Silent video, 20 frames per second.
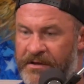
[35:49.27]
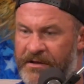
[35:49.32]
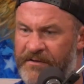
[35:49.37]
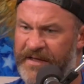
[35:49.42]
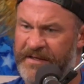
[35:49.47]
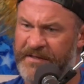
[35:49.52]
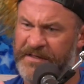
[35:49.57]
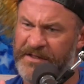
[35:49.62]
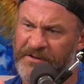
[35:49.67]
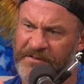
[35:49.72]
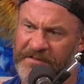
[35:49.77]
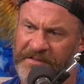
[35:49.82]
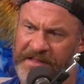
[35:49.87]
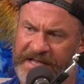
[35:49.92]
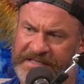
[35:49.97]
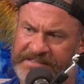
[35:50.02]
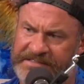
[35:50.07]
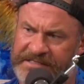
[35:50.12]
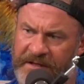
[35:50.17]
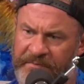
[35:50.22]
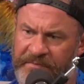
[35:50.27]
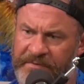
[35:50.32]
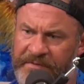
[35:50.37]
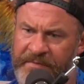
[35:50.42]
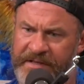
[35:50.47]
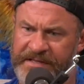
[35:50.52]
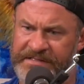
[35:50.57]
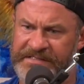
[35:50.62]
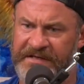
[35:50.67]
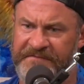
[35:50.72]
You're like, you know, the last couple of
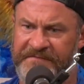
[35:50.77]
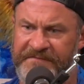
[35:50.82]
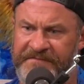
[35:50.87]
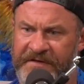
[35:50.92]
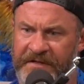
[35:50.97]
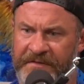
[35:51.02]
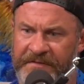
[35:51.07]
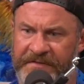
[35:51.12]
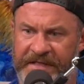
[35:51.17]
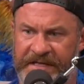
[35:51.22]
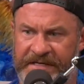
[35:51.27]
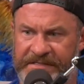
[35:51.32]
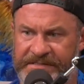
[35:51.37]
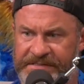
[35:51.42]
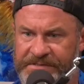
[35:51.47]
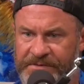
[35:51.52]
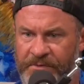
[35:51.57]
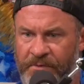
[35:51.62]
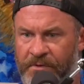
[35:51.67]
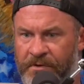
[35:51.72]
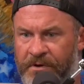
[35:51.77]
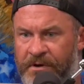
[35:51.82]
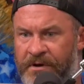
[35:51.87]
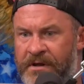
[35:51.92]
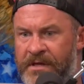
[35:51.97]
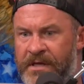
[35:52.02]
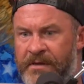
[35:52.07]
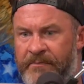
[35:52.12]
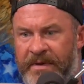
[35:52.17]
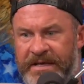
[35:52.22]
months I felt this, or
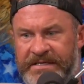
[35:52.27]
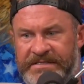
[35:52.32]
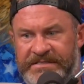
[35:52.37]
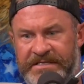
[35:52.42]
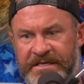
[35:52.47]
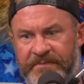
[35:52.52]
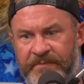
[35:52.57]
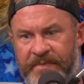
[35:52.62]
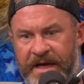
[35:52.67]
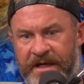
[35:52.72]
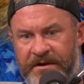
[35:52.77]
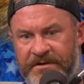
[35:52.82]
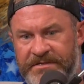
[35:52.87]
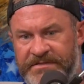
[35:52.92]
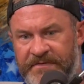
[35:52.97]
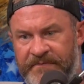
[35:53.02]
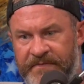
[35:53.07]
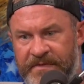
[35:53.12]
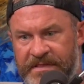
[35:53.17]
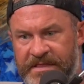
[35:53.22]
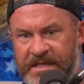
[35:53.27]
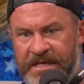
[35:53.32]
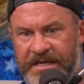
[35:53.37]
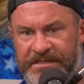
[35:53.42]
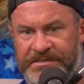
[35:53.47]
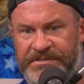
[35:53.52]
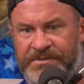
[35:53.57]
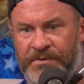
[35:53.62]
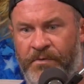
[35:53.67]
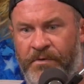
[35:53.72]
mm -hmm. my sleep patterns have been
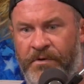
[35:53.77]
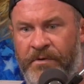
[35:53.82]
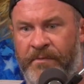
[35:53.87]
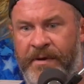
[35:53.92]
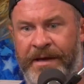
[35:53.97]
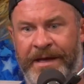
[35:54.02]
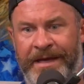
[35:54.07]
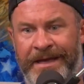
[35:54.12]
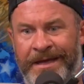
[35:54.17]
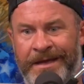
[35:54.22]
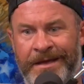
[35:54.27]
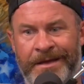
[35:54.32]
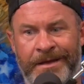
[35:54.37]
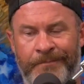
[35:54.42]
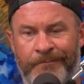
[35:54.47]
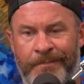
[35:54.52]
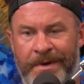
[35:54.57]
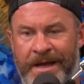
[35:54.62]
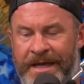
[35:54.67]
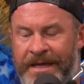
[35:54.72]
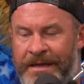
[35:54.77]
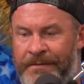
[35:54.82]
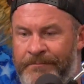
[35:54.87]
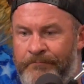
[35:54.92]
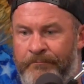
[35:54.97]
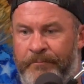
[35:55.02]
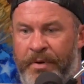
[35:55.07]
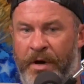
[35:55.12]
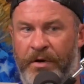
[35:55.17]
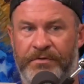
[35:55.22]
this, or my my
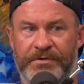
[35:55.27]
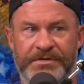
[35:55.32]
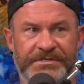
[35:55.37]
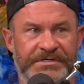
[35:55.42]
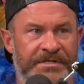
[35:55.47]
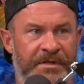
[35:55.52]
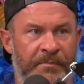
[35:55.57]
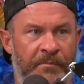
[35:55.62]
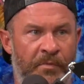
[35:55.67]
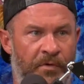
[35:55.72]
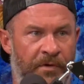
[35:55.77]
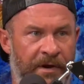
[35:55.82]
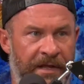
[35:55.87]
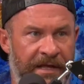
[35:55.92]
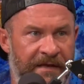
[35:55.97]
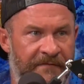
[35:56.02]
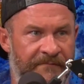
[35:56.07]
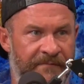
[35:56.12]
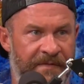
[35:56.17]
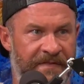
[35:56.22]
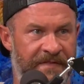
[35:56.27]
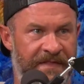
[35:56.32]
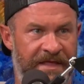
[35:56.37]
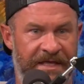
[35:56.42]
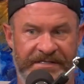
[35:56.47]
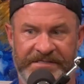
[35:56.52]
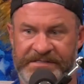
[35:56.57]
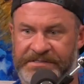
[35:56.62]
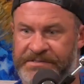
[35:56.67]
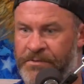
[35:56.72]
boners in the morning have been
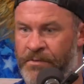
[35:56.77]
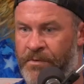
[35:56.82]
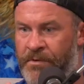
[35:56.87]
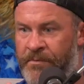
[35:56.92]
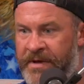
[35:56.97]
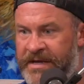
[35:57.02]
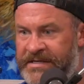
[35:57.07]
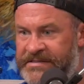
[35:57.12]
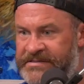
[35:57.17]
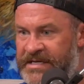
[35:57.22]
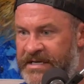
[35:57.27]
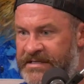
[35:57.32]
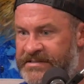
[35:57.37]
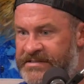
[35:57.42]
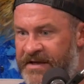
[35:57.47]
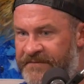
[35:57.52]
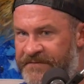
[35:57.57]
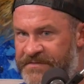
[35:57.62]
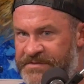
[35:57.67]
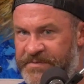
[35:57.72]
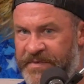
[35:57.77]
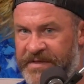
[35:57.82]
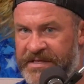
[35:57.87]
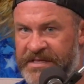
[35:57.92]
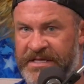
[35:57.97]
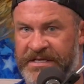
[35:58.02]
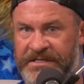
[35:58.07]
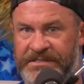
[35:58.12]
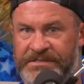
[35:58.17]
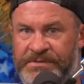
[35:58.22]
this, or my sex life has
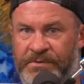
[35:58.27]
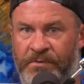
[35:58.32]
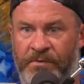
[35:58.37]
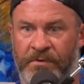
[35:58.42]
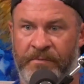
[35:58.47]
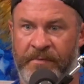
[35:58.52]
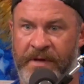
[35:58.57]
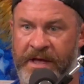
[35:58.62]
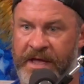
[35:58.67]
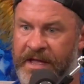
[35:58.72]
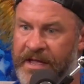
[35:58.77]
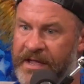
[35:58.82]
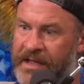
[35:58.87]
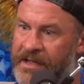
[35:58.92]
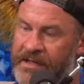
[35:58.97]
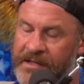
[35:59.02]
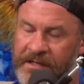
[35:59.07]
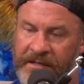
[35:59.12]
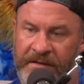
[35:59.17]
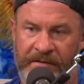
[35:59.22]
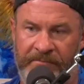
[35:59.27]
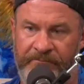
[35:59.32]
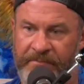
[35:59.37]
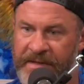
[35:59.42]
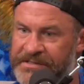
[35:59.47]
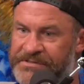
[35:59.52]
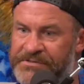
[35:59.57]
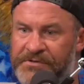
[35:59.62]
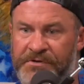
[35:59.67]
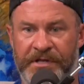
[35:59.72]
been this, or my
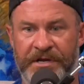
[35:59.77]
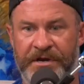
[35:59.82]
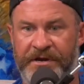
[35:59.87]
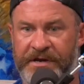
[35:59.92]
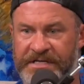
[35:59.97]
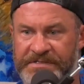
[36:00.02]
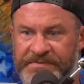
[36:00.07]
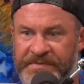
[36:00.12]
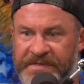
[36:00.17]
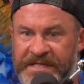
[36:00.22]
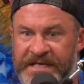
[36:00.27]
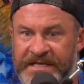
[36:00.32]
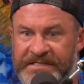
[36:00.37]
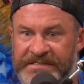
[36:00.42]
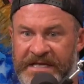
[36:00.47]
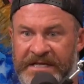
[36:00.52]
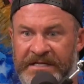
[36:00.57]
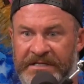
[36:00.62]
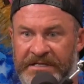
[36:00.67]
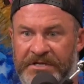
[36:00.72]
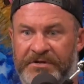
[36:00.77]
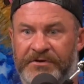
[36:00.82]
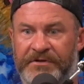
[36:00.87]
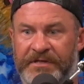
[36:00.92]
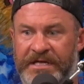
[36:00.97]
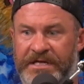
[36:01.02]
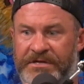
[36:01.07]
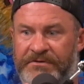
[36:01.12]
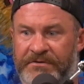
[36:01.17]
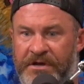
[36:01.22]
mental clarity has been this and
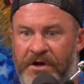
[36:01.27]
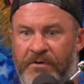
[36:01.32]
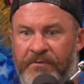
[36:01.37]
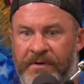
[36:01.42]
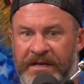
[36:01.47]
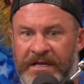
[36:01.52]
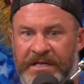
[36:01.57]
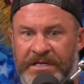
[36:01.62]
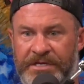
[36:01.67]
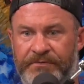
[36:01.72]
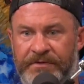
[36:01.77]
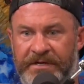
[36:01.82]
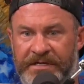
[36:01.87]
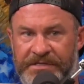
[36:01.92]
literally you go in and you